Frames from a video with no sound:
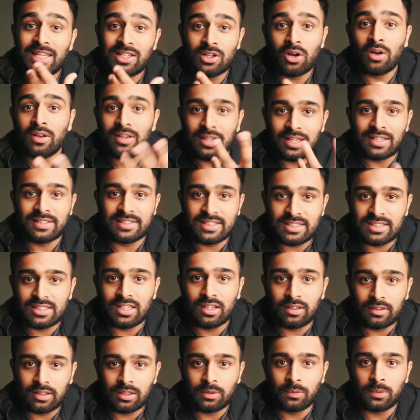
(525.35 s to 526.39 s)
not
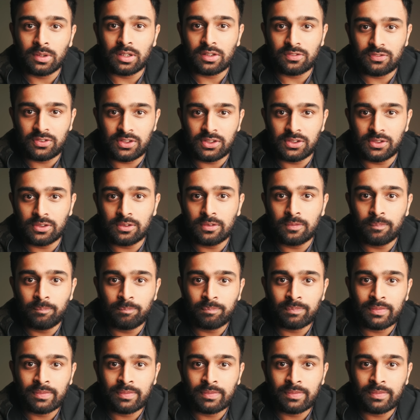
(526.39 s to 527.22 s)
necessarily work for you.